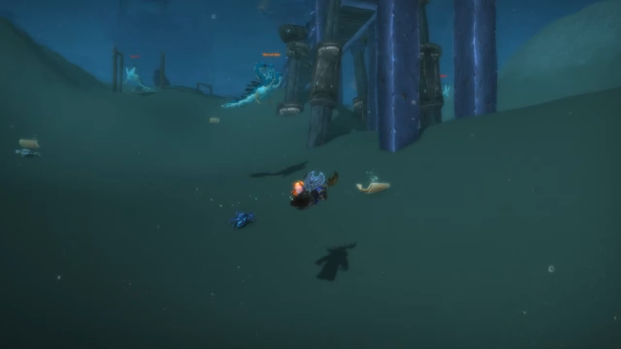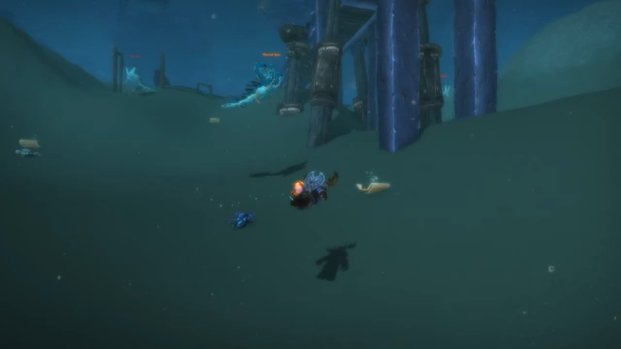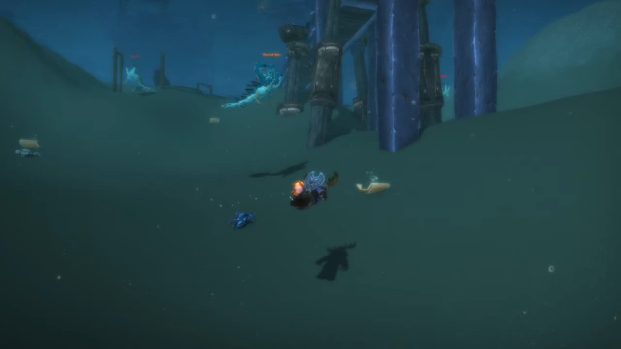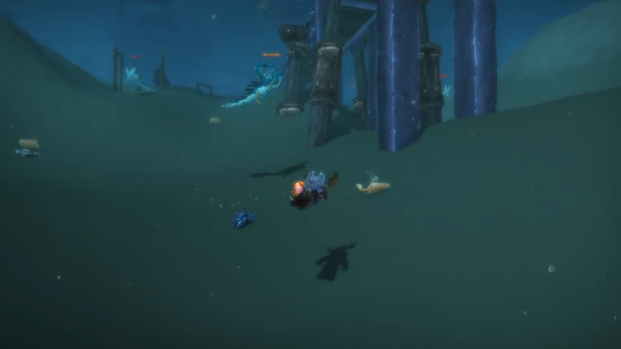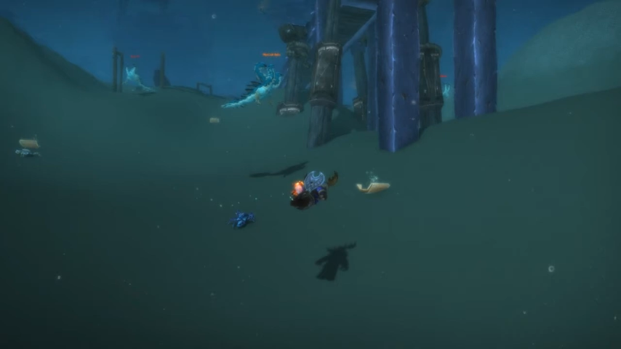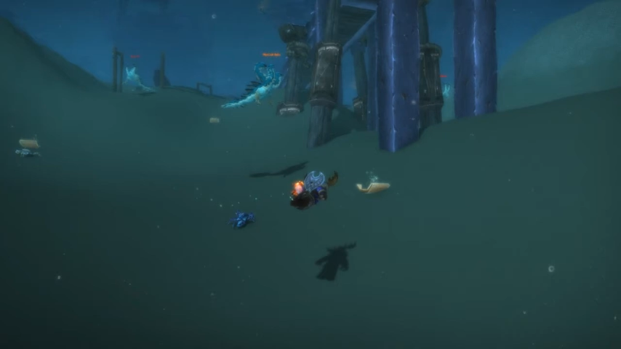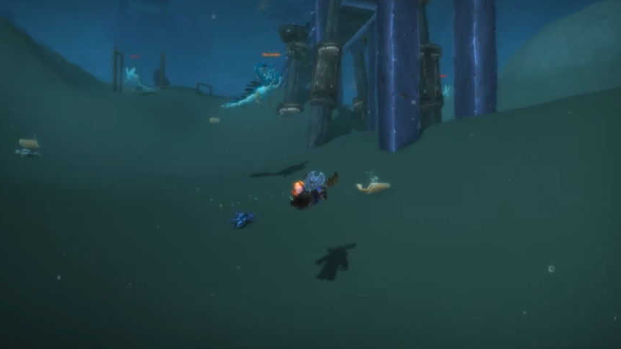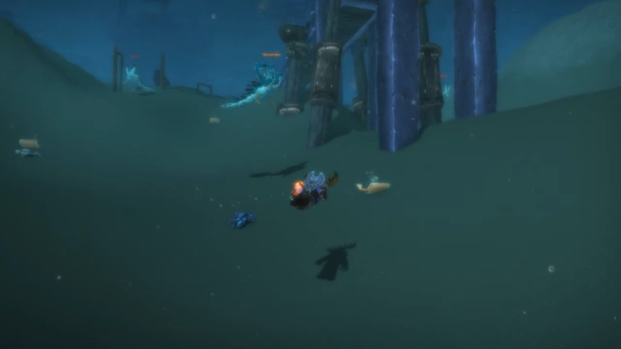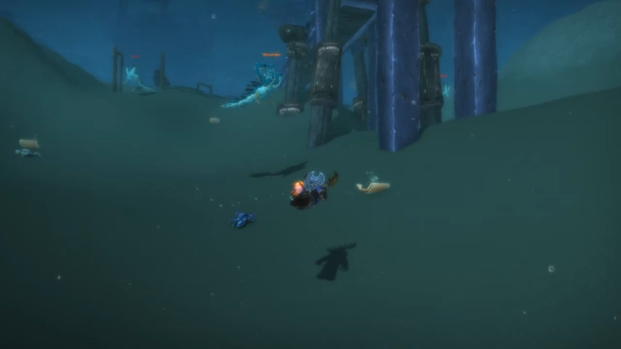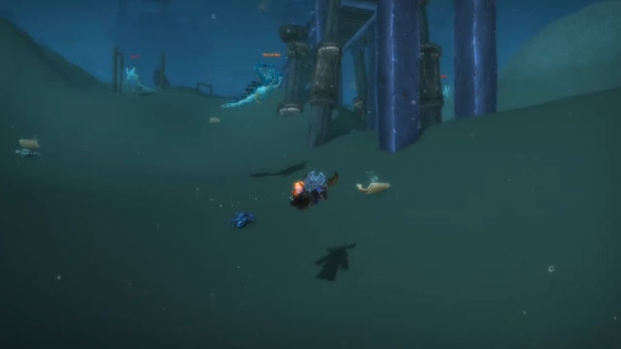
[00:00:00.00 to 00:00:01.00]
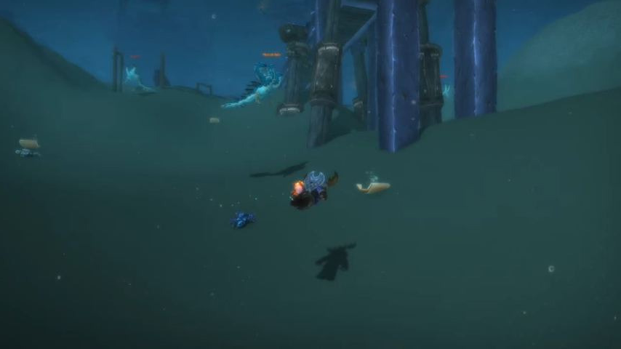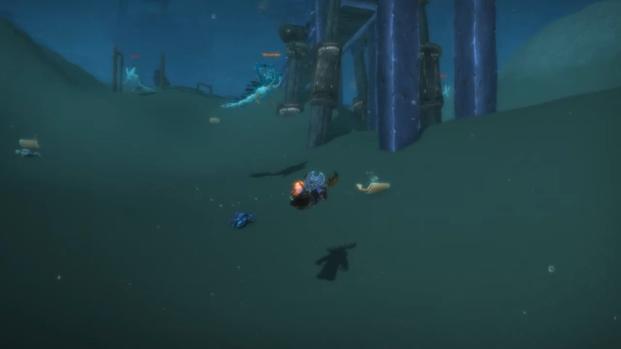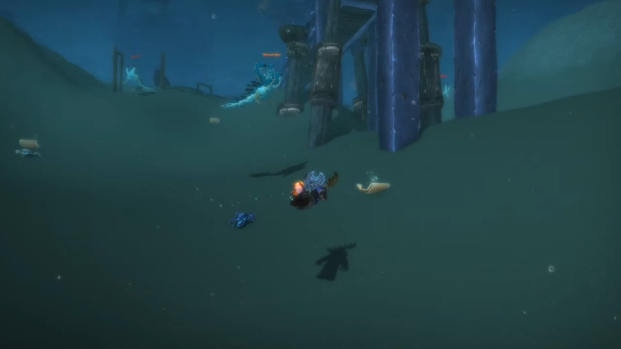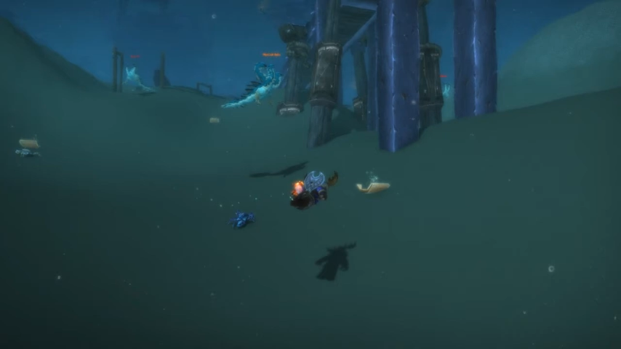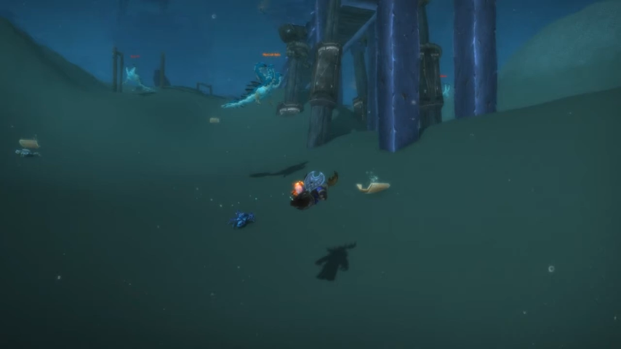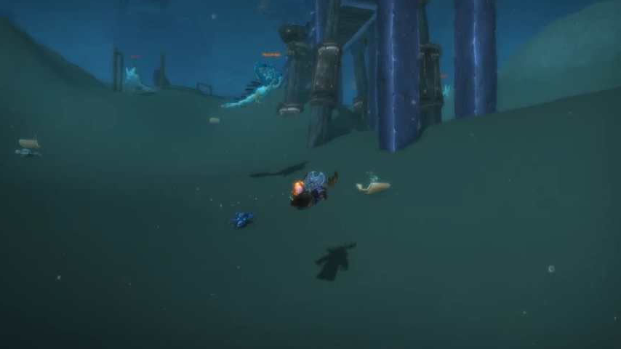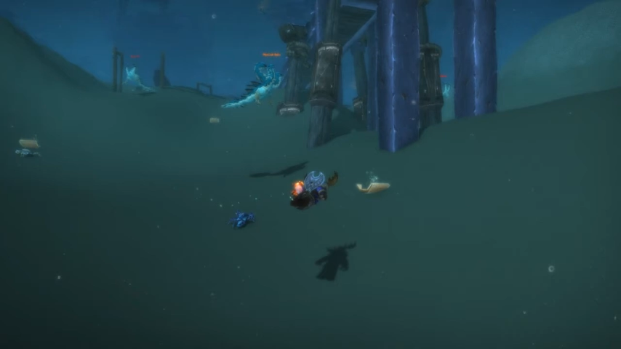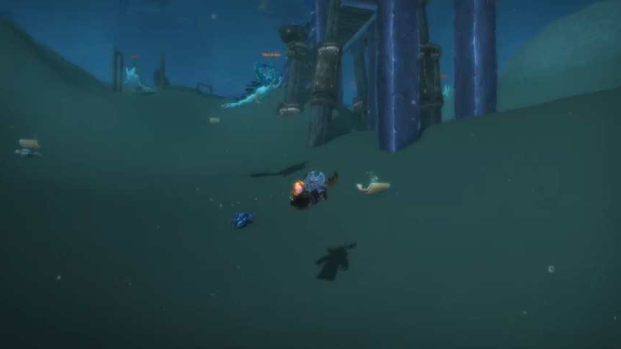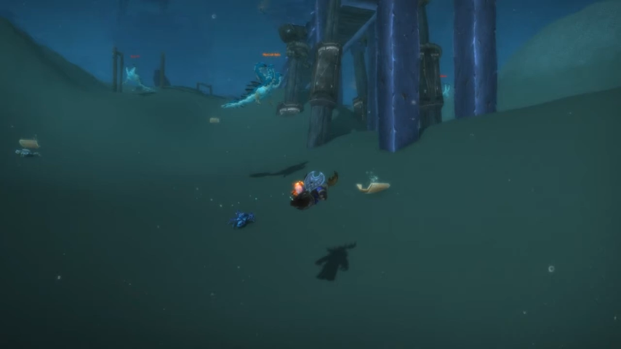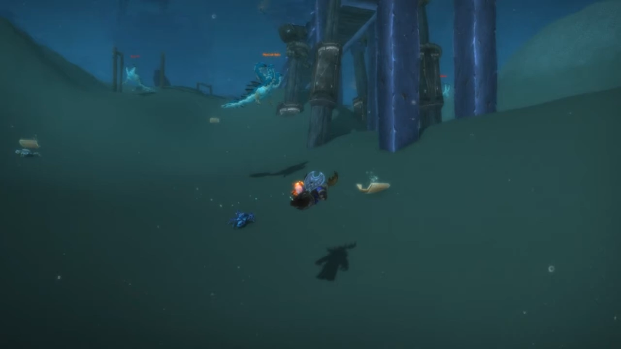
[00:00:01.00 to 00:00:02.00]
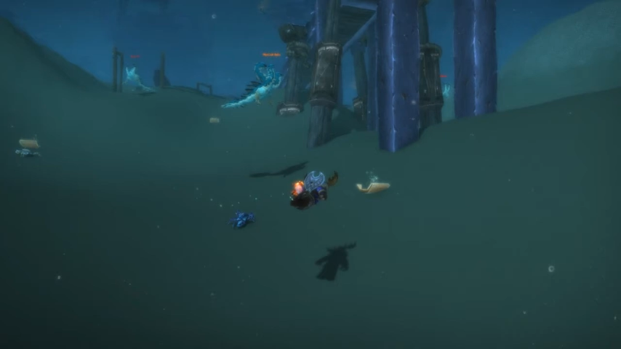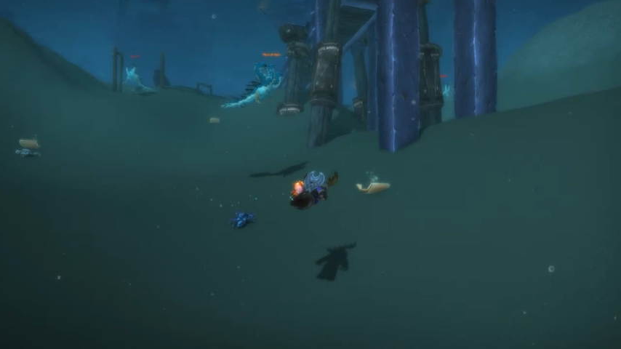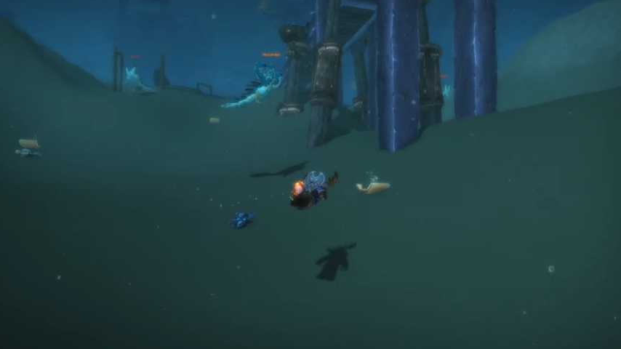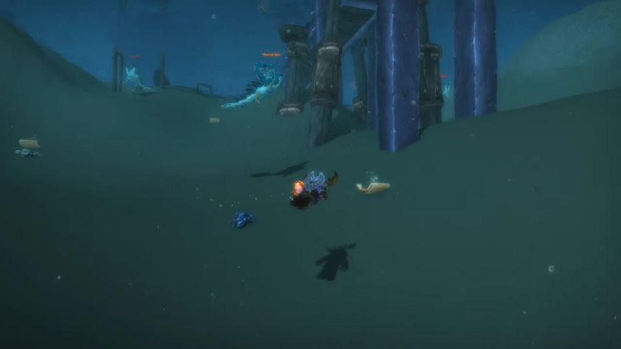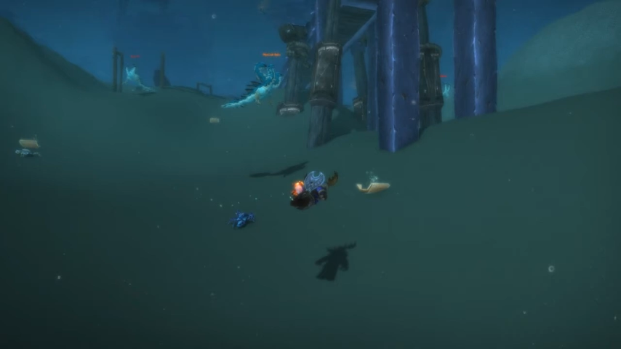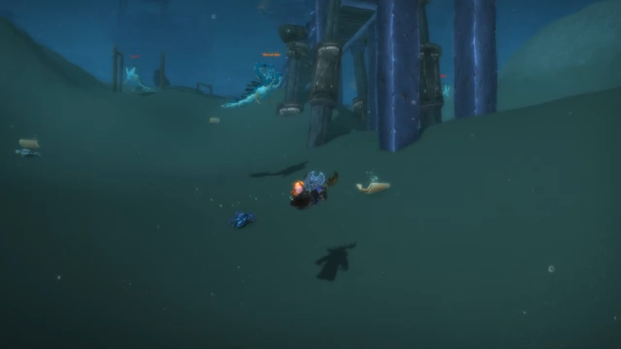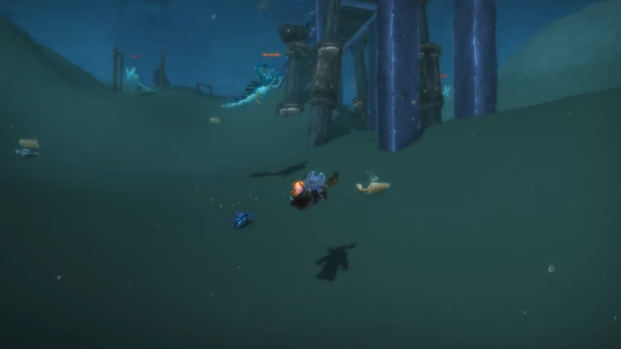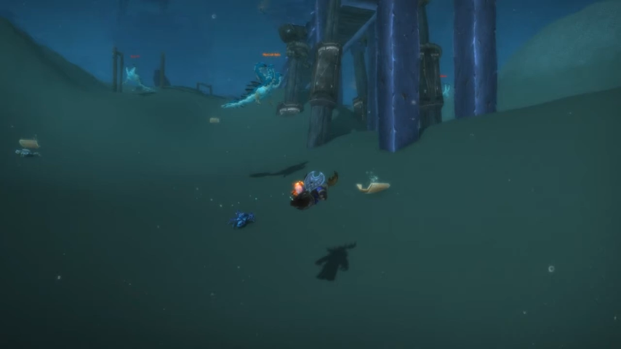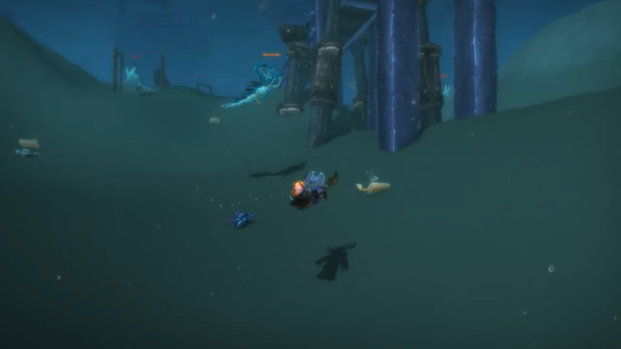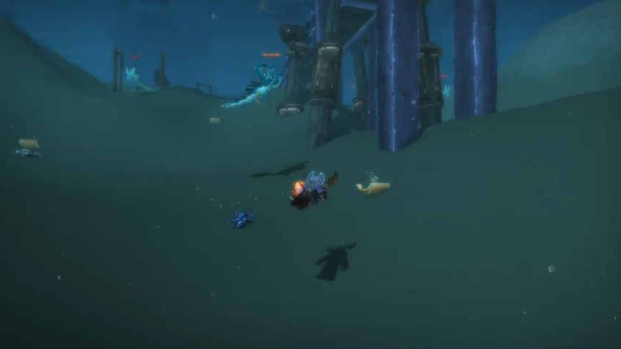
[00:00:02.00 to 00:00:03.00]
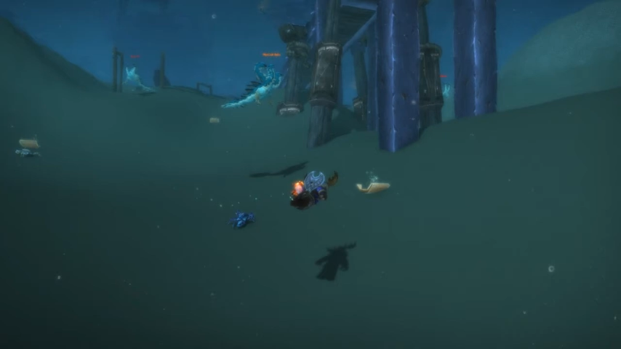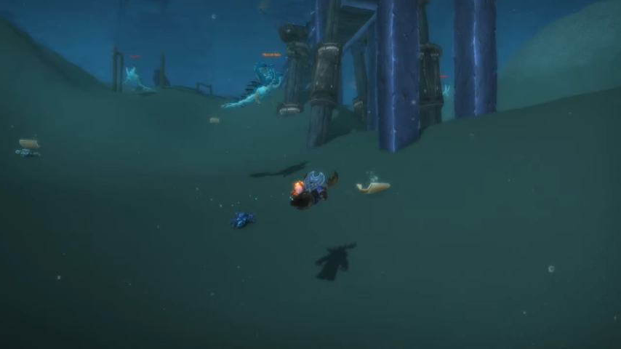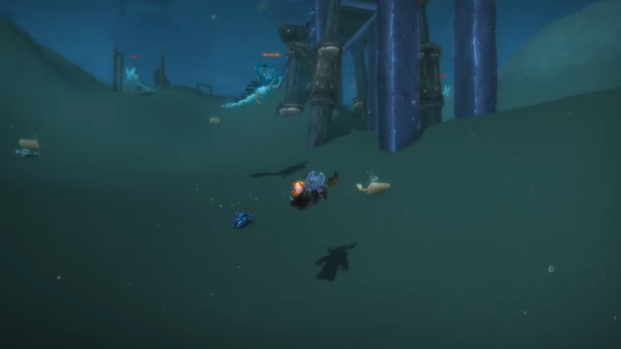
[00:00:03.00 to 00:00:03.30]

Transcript: (no speaker visible)